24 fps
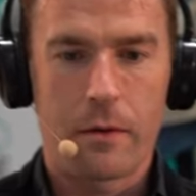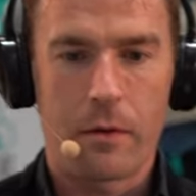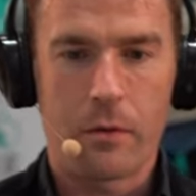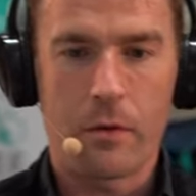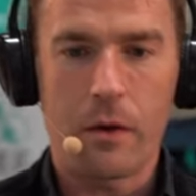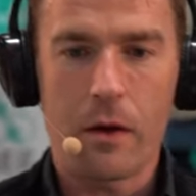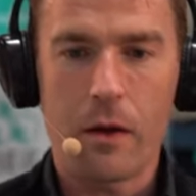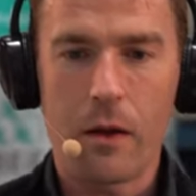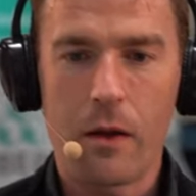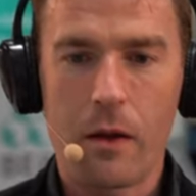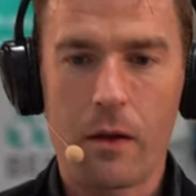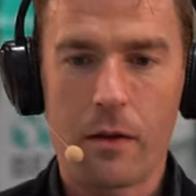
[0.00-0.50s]

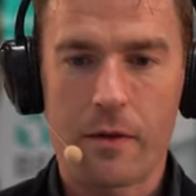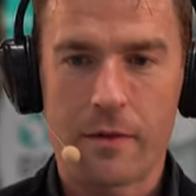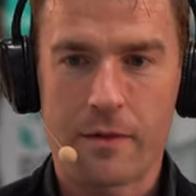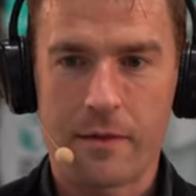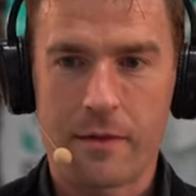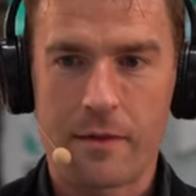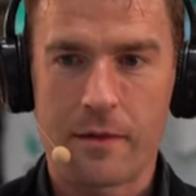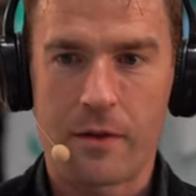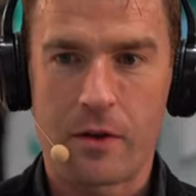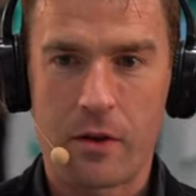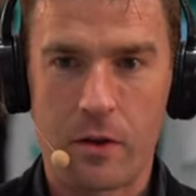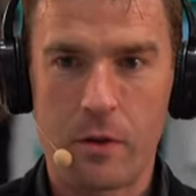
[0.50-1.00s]
they're all
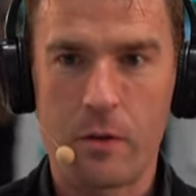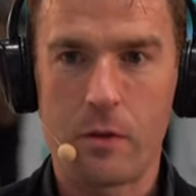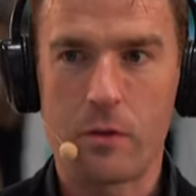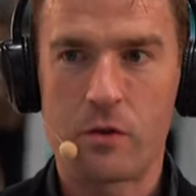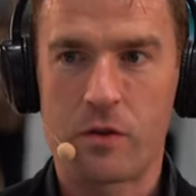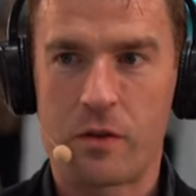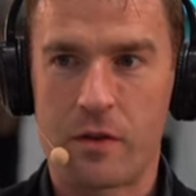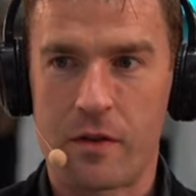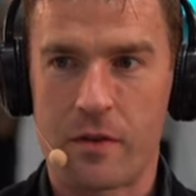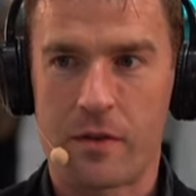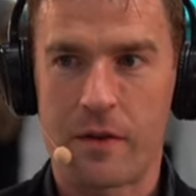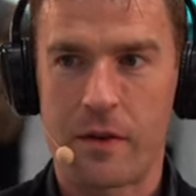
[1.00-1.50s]

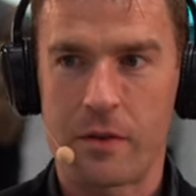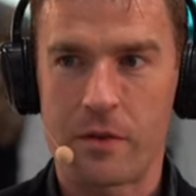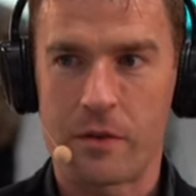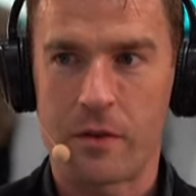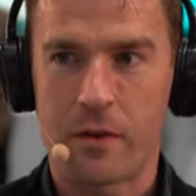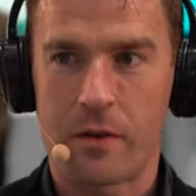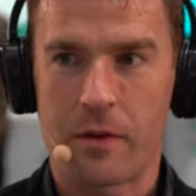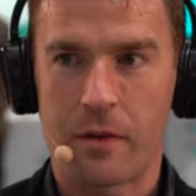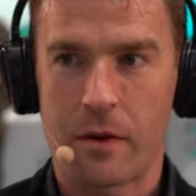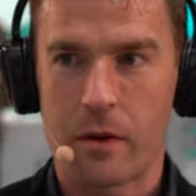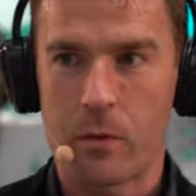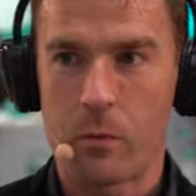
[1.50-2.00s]
huge
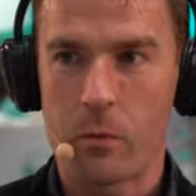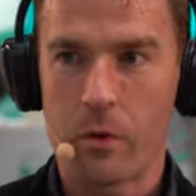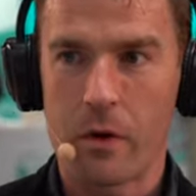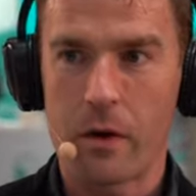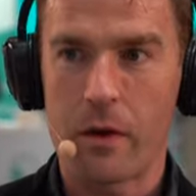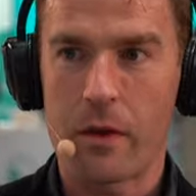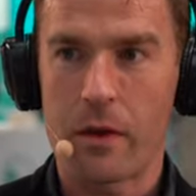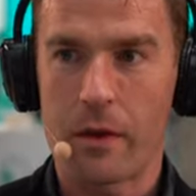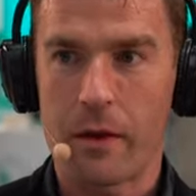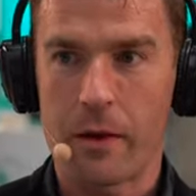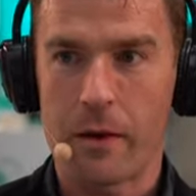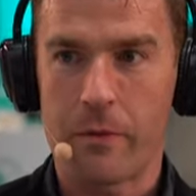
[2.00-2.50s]
decisions that are
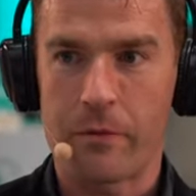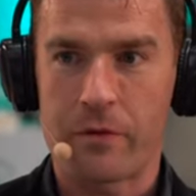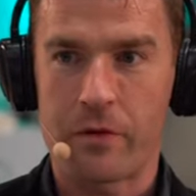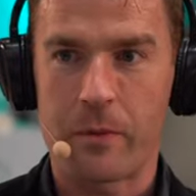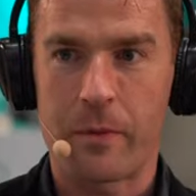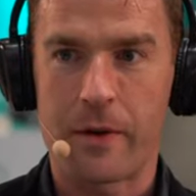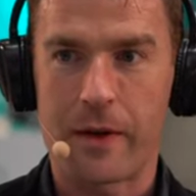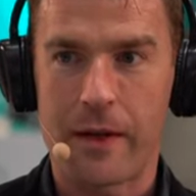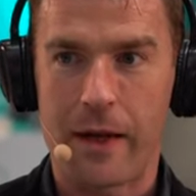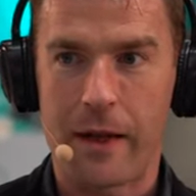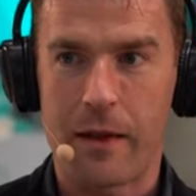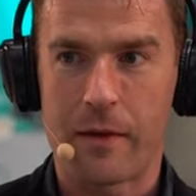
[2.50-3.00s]
worthy of
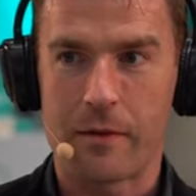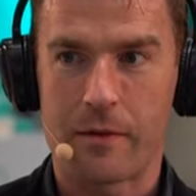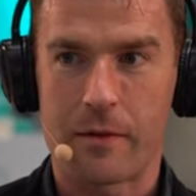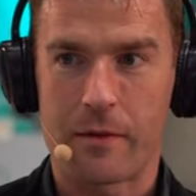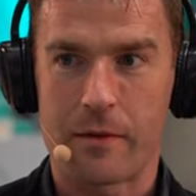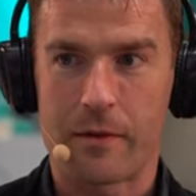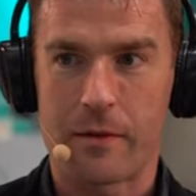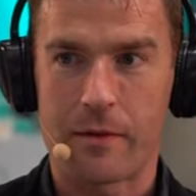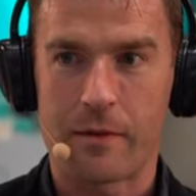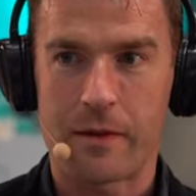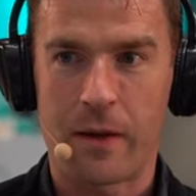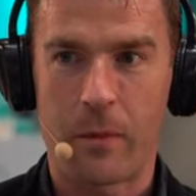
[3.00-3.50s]
some
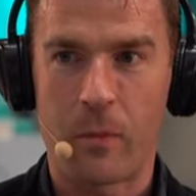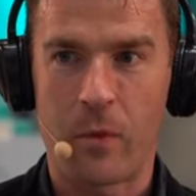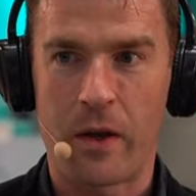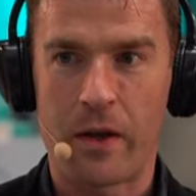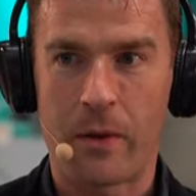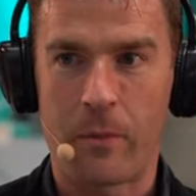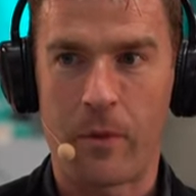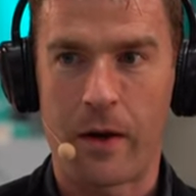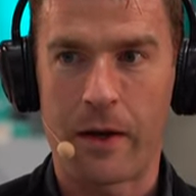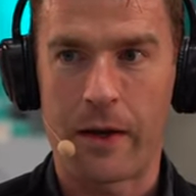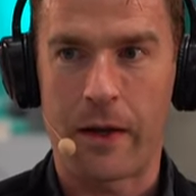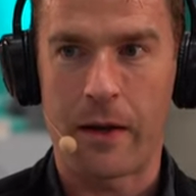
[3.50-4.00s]
analysis, the same
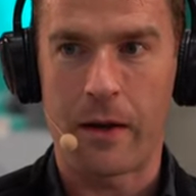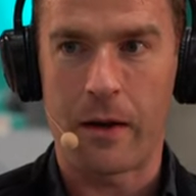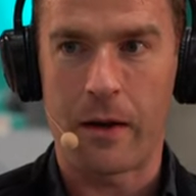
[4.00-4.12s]
way you might